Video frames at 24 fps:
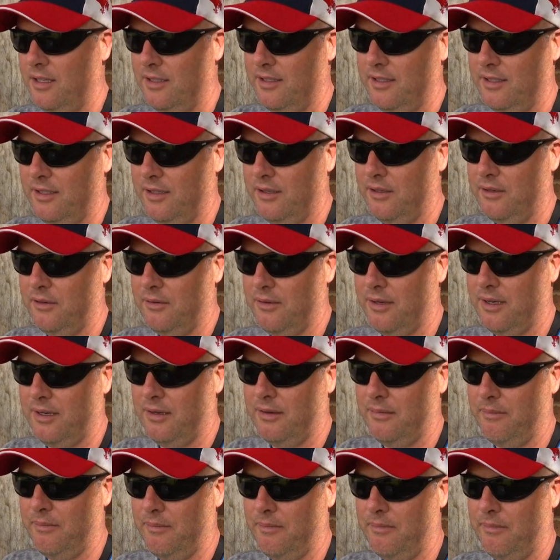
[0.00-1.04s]
So
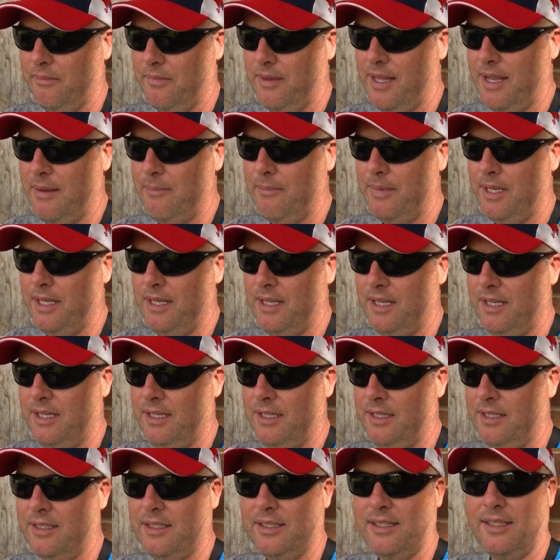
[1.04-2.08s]
that
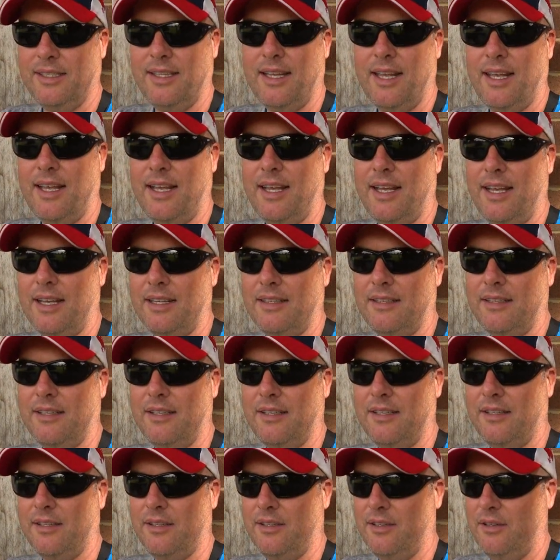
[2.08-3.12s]
means that,
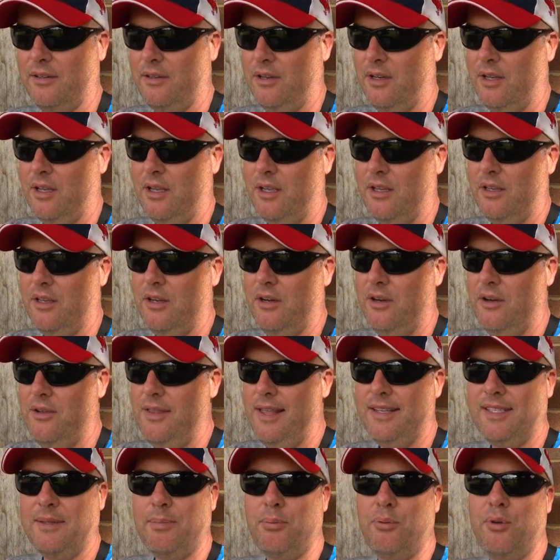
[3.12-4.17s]
you know, that's